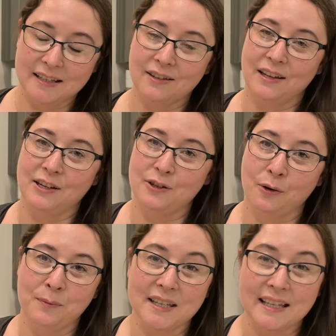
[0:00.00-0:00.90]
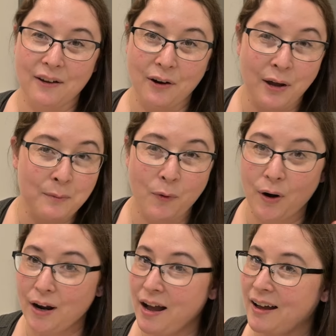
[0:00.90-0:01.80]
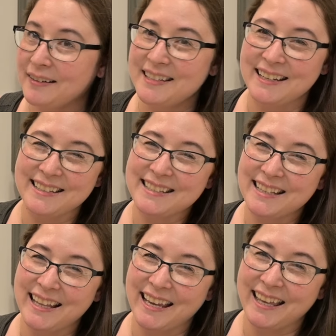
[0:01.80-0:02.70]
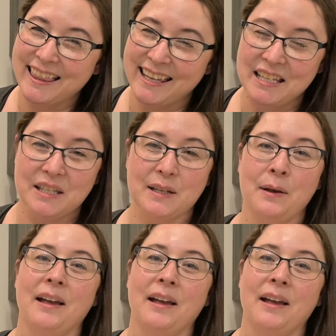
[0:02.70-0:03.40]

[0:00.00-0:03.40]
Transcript: so that you don't miss out on more content like this.